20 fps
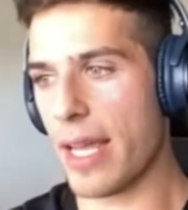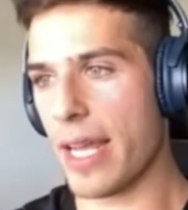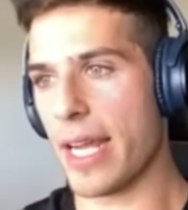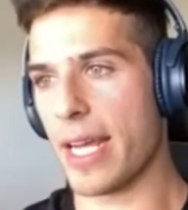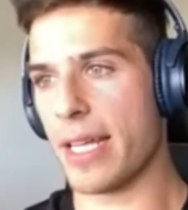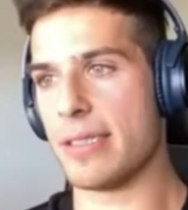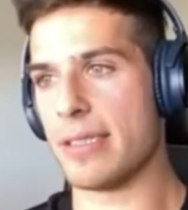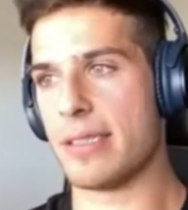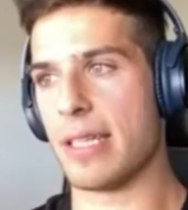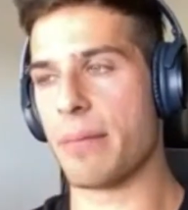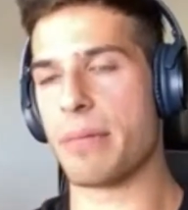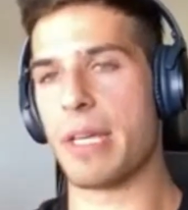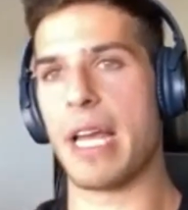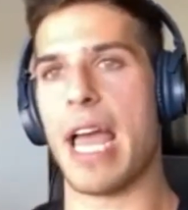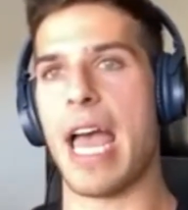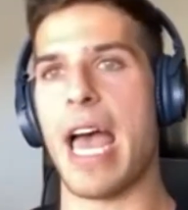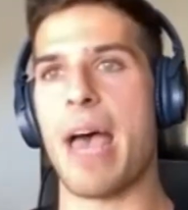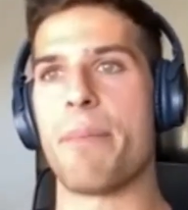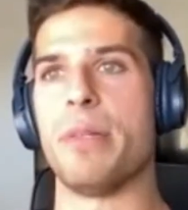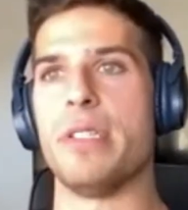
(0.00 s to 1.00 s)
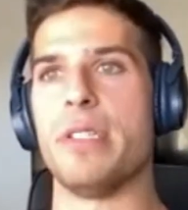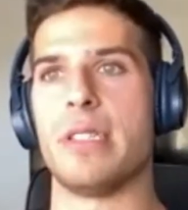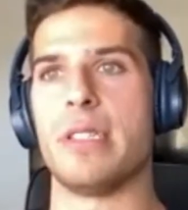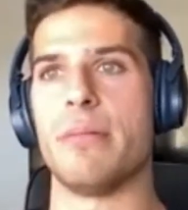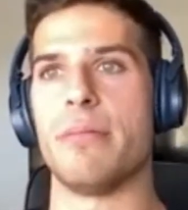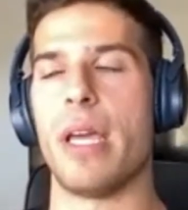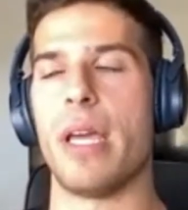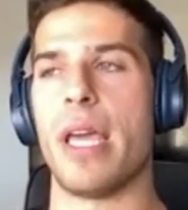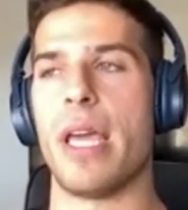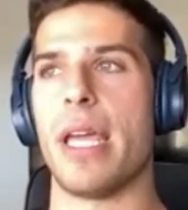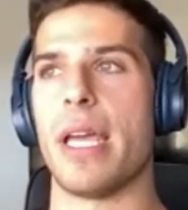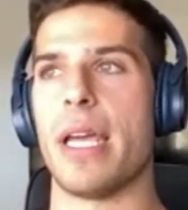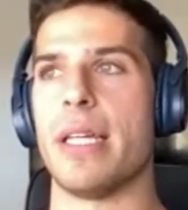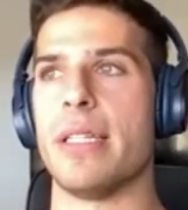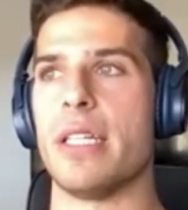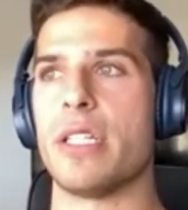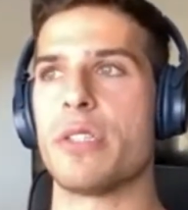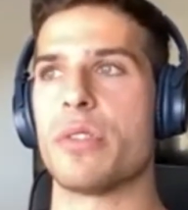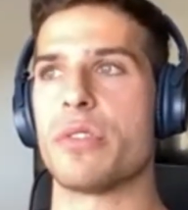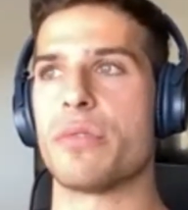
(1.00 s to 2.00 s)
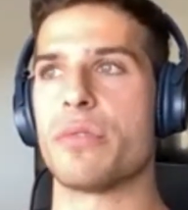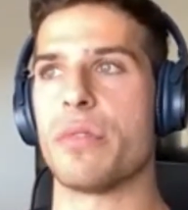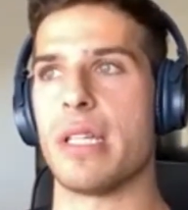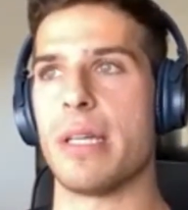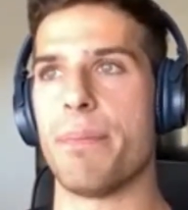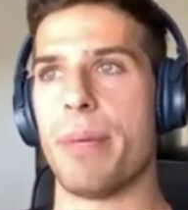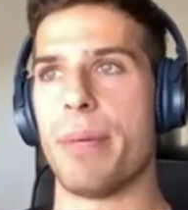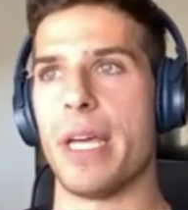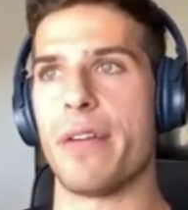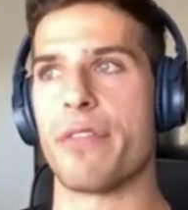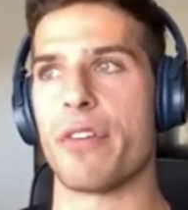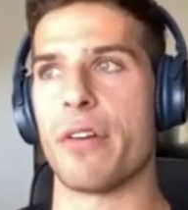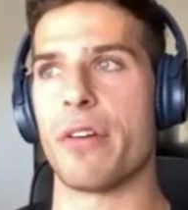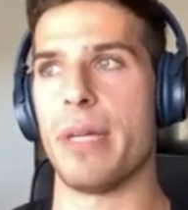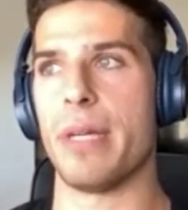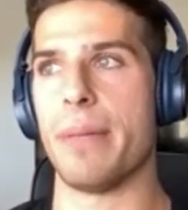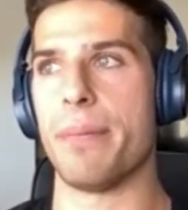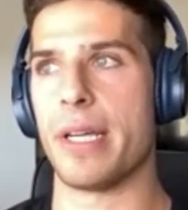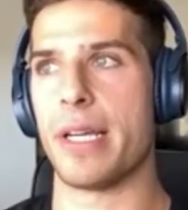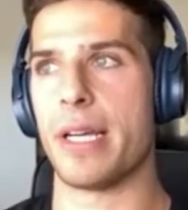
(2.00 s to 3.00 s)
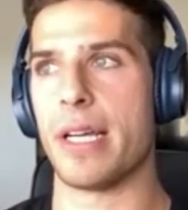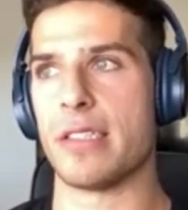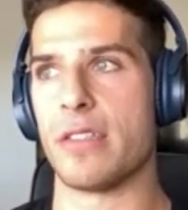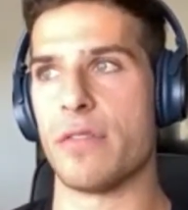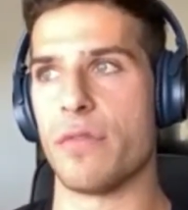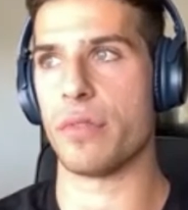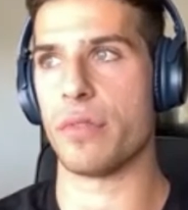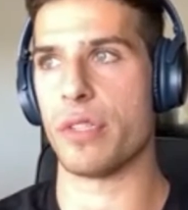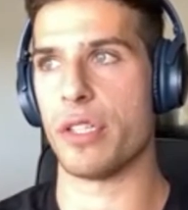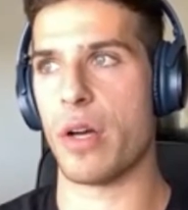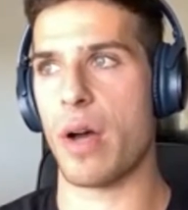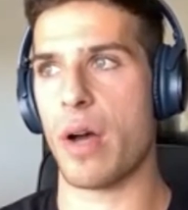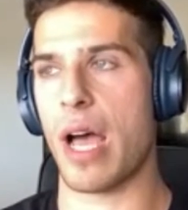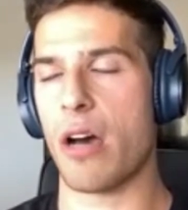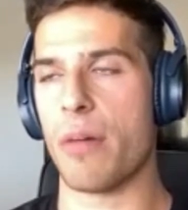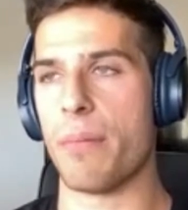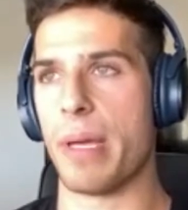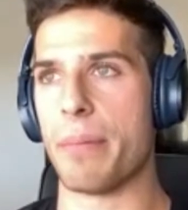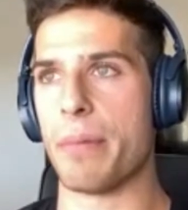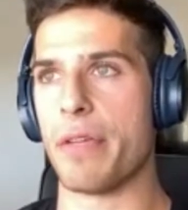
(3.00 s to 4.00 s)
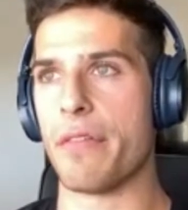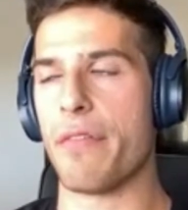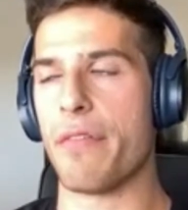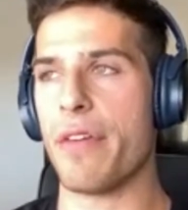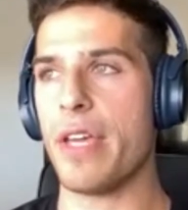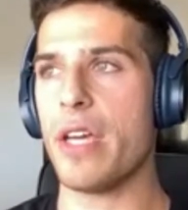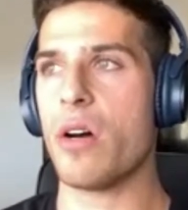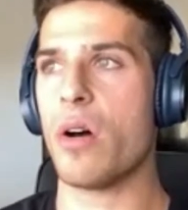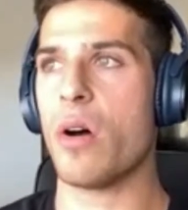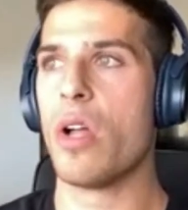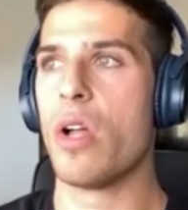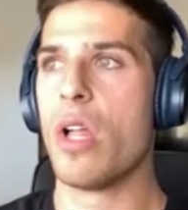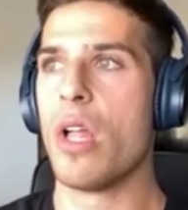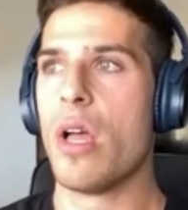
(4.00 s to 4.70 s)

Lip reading: and something happened to me, and this was really big for me because you know, how it made me feel.